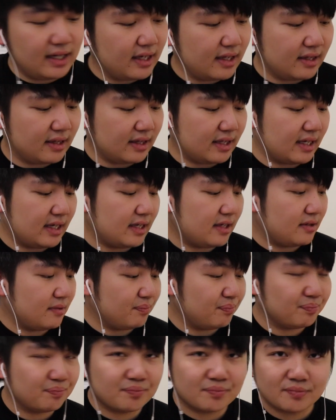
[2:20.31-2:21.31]
And then
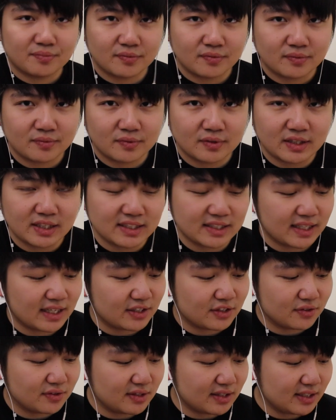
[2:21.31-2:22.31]
let's
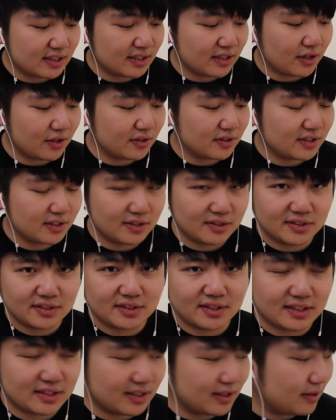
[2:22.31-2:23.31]
get to these cards because
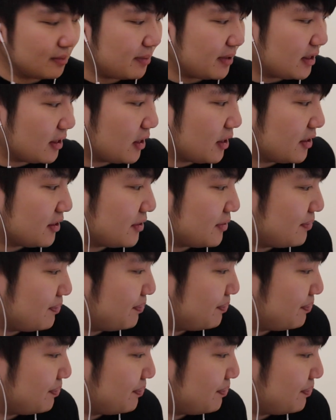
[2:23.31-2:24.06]
that's gonna be a lot.